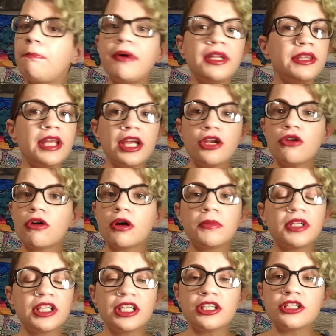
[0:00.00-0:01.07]
But they
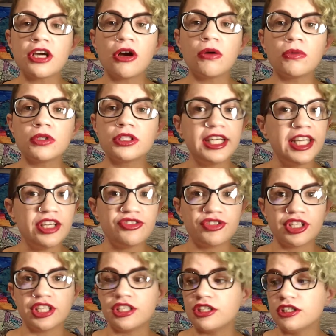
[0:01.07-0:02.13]
normally don't
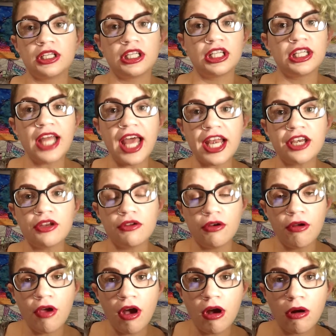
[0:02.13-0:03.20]
even let you
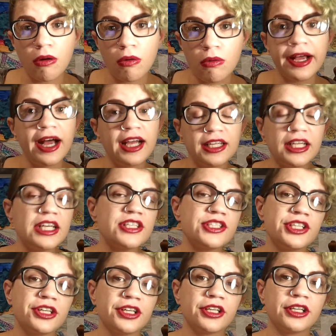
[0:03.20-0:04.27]
know unless
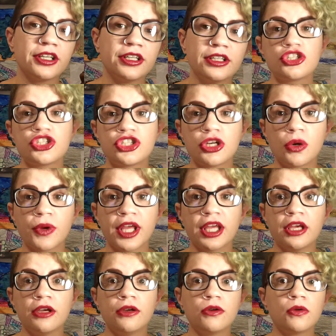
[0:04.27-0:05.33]
you're
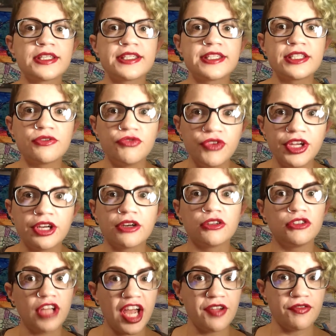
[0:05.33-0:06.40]
showing severe
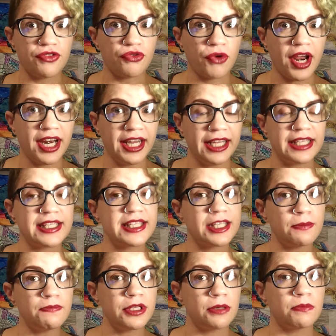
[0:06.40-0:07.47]
life-threatening
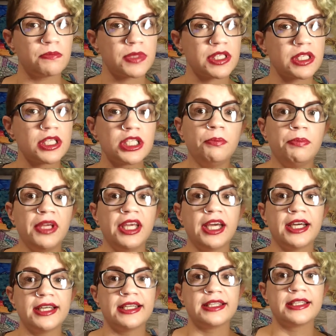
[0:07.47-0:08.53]
symptoms
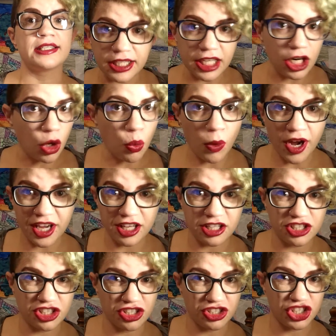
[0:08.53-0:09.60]
because they don't want you to
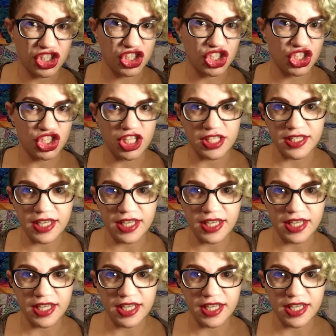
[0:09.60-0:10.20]
turn into this